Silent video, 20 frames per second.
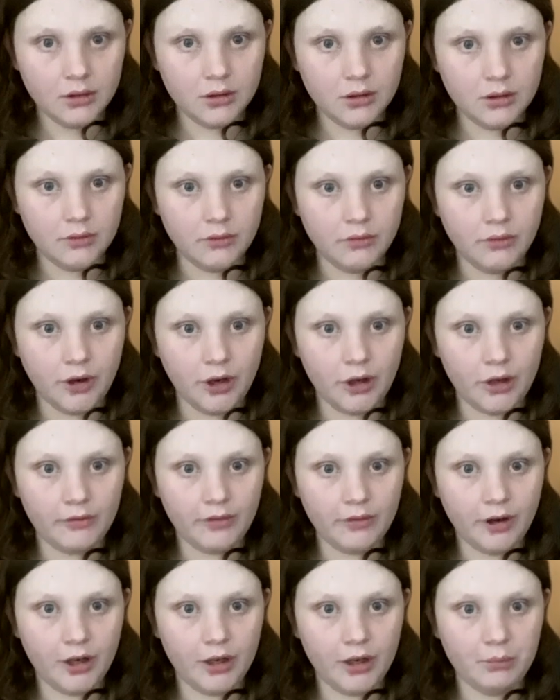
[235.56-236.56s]
Very,
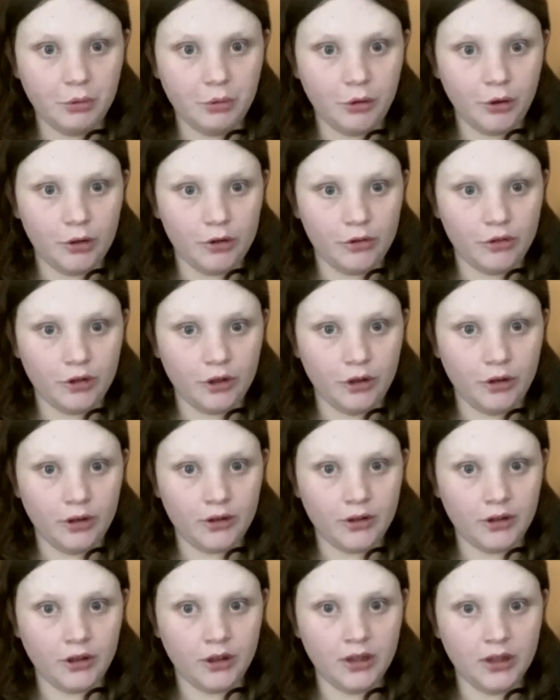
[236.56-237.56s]
very important. So it's
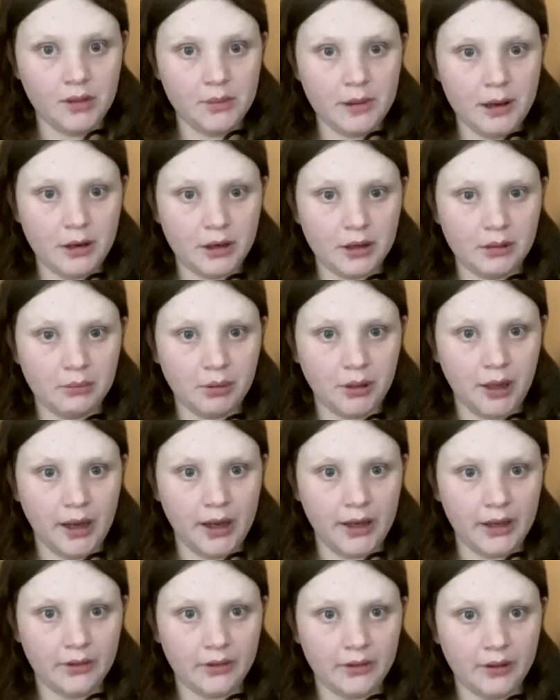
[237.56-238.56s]
all about
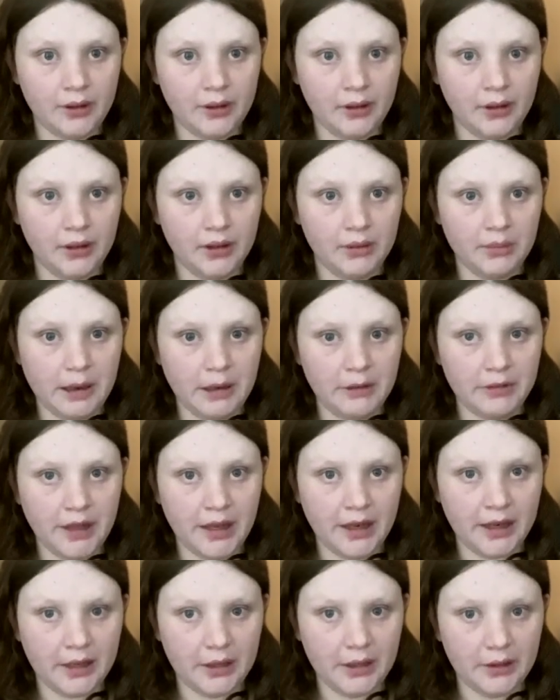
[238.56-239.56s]
compliance and all about
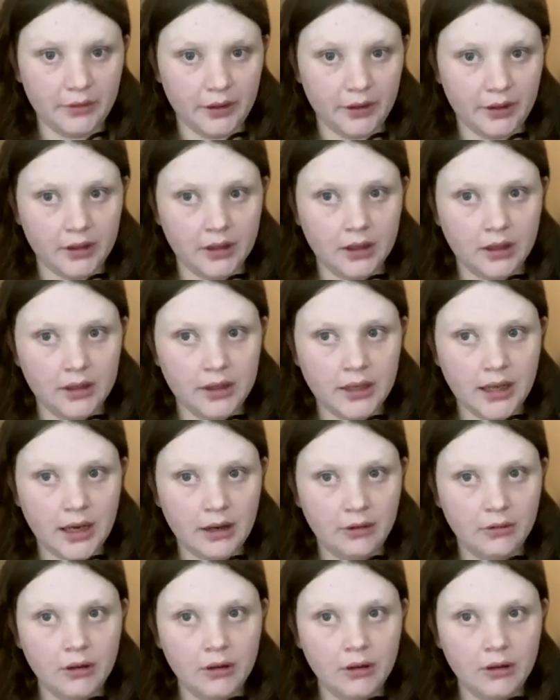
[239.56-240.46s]
that kind of thing. Now,